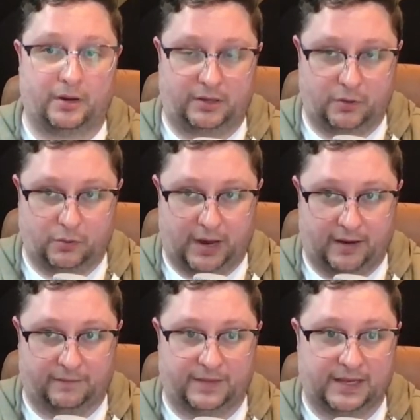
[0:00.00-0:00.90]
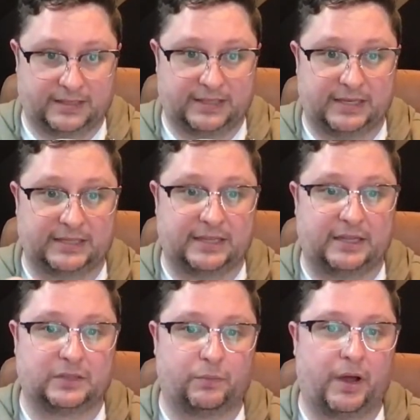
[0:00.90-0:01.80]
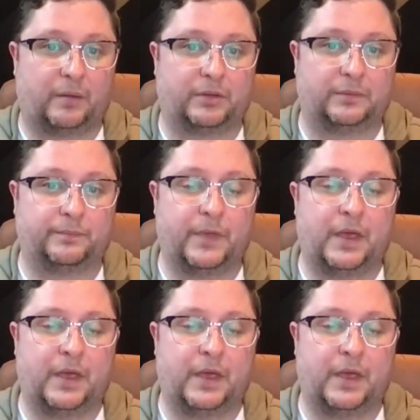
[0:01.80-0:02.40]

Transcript: You have this, this, and this problem.